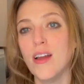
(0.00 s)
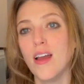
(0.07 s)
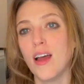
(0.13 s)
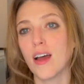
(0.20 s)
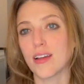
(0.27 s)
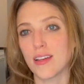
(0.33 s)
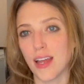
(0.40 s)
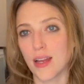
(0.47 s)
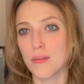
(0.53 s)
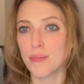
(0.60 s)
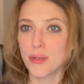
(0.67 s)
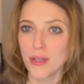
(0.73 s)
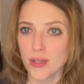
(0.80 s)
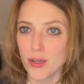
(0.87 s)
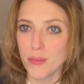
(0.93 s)
Again,
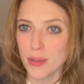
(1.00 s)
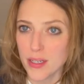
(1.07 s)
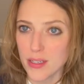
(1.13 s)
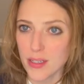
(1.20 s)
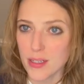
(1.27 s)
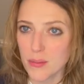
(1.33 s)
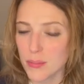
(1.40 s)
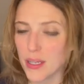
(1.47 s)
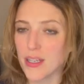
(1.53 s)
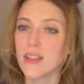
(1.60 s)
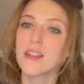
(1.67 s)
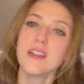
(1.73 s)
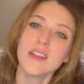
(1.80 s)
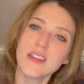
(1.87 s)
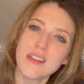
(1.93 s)
pure opinion, but
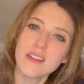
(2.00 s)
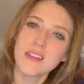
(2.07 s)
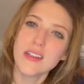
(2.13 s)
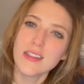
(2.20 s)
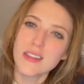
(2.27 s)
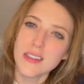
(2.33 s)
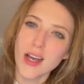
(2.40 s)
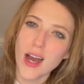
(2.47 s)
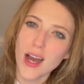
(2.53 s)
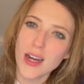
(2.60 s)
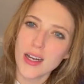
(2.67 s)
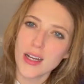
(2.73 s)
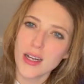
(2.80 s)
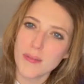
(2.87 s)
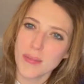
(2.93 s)

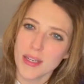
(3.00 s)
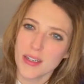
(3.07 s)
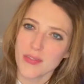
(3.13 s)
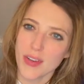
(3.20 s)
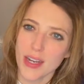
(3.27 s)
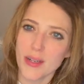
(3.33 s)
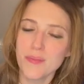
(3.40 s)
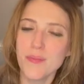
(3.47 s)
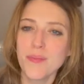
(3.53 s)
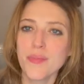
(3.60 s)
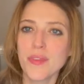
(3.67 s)
not a big fan.